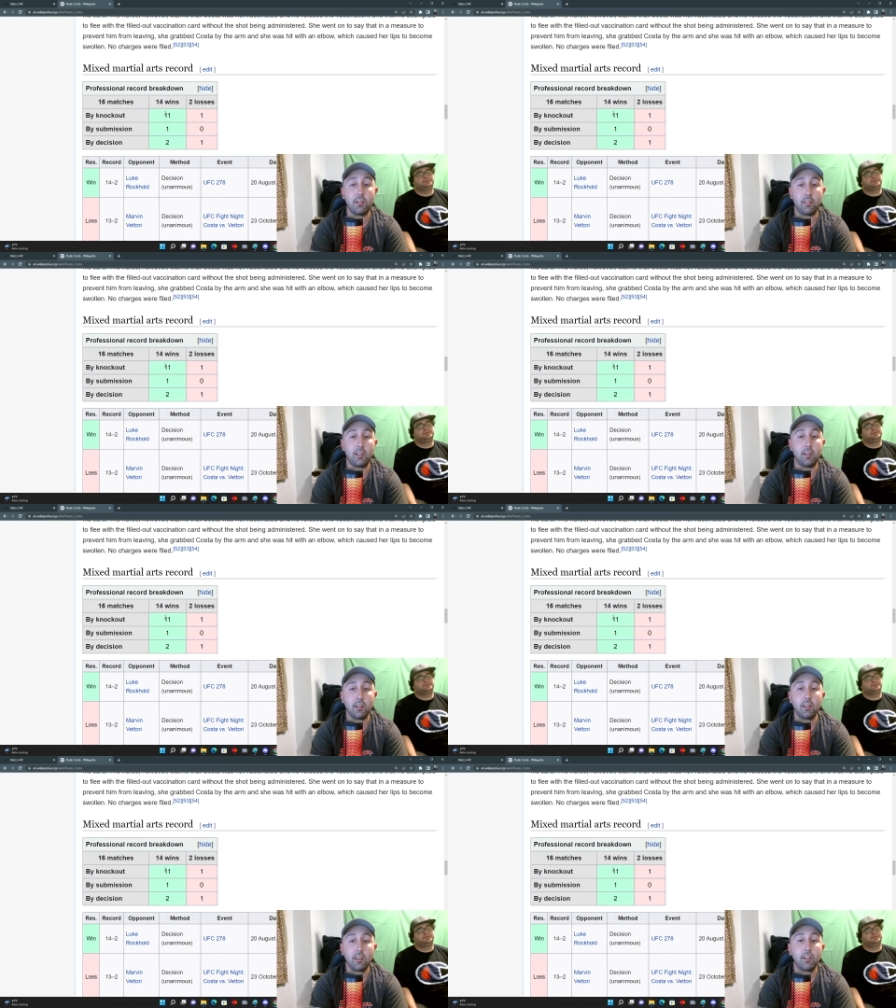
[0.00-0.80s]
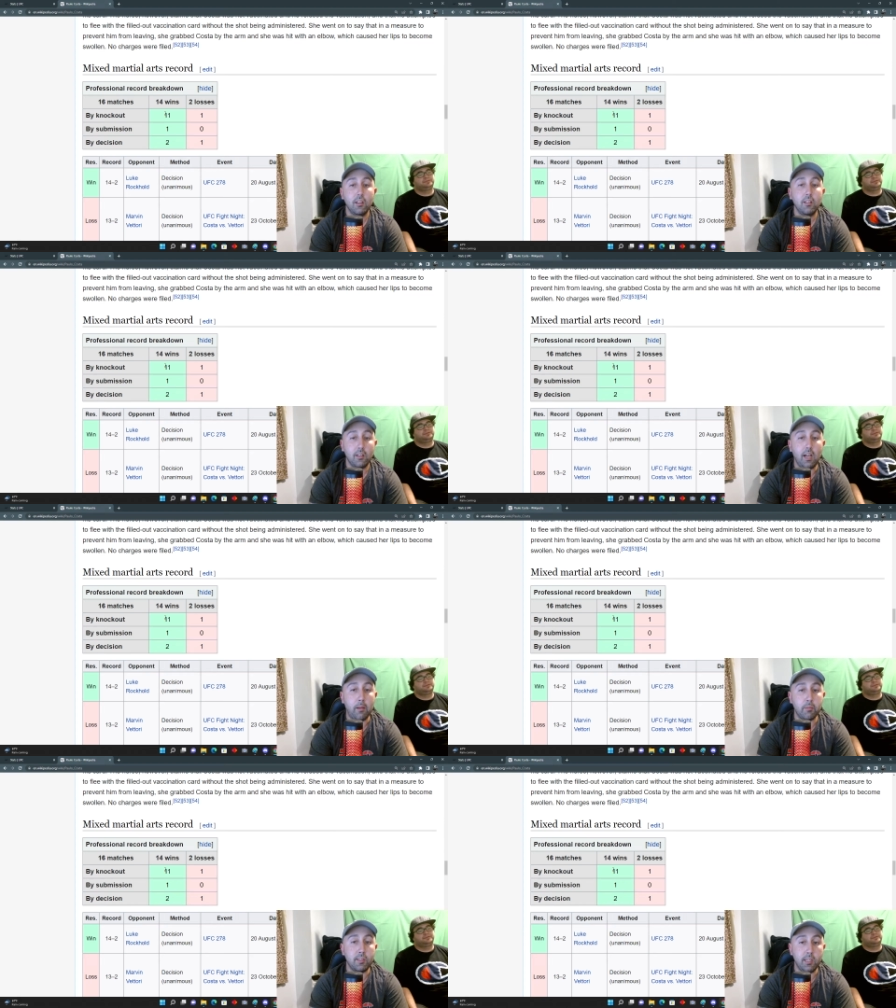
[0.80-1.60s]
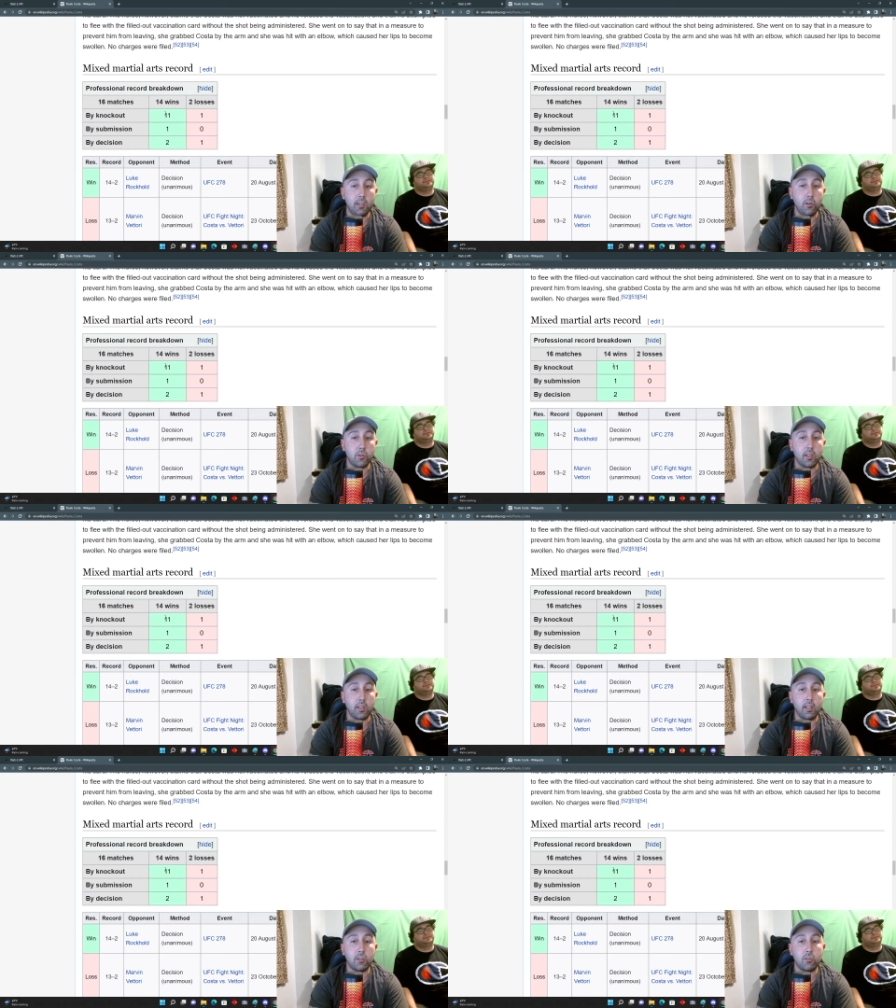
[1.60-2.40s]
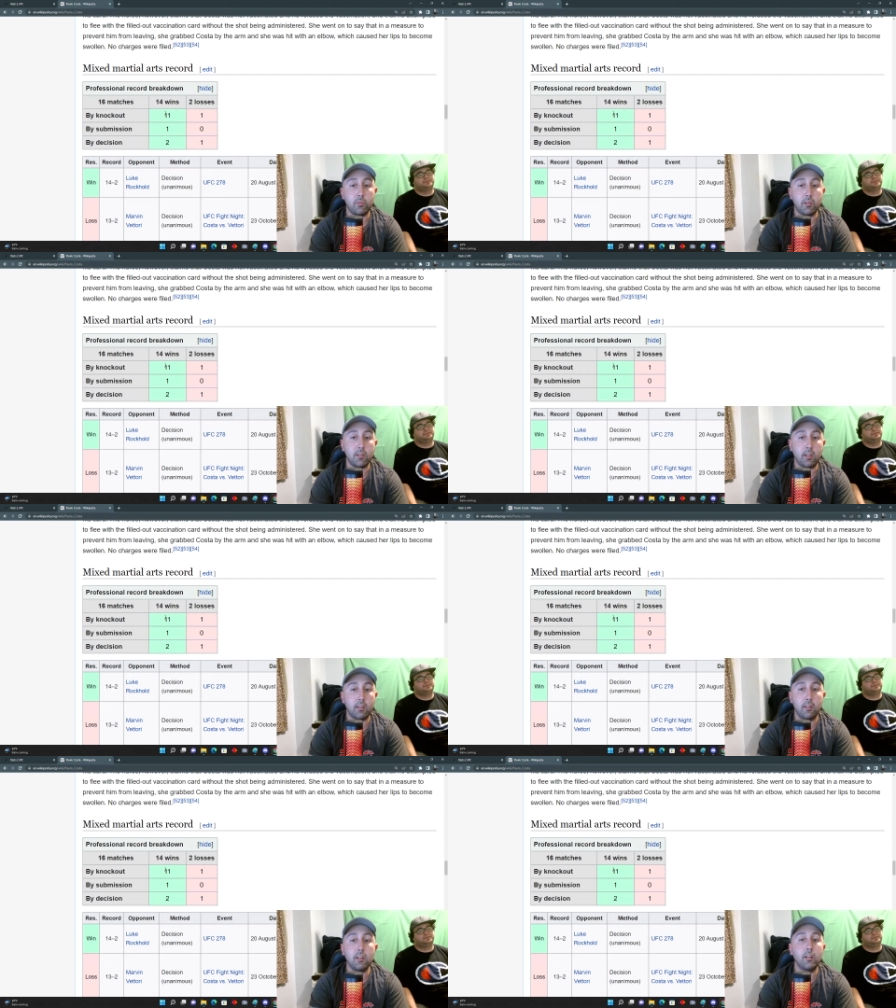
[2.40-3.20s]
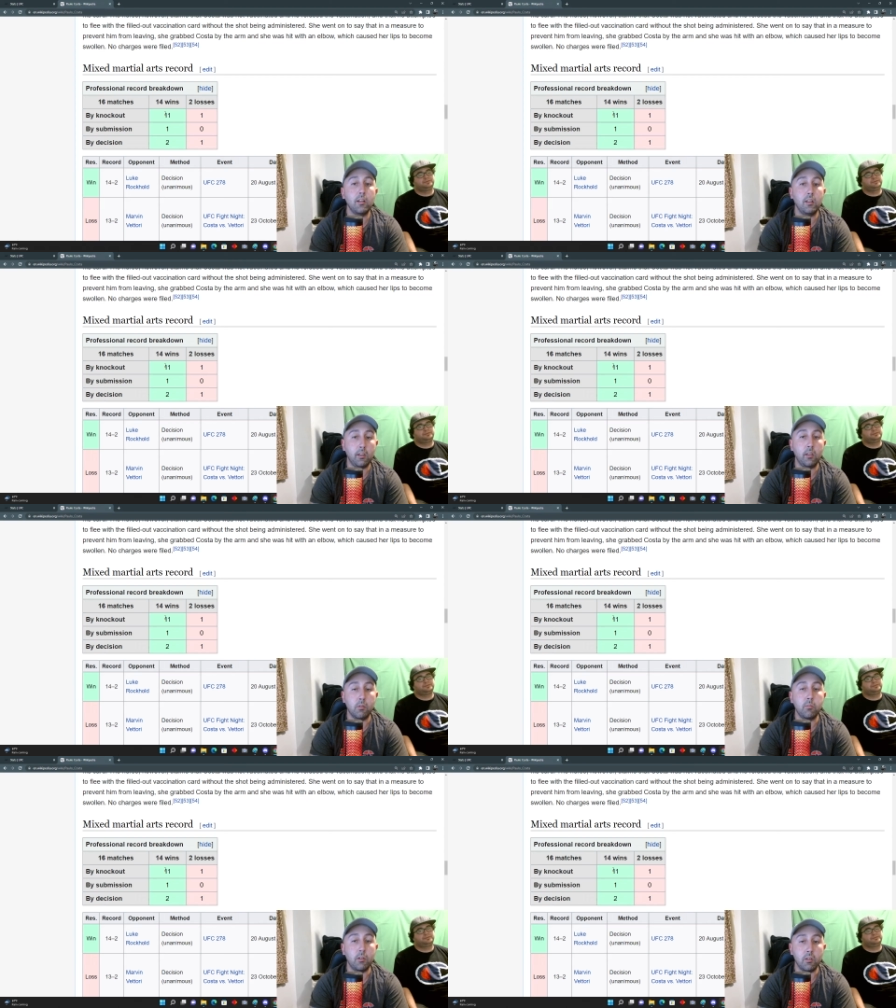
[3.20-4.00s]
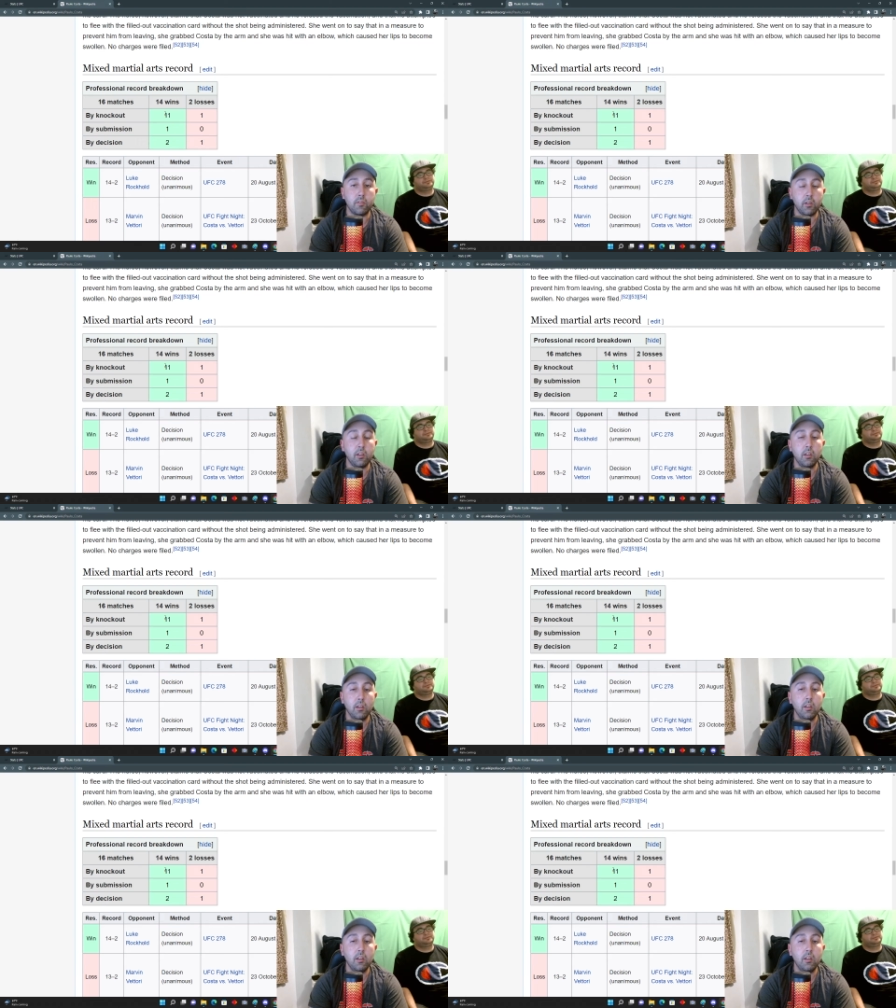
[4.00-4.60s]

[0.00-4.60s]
I think Hamzat's ego is gonna get to him just like it did in the Gilbert Burns fight.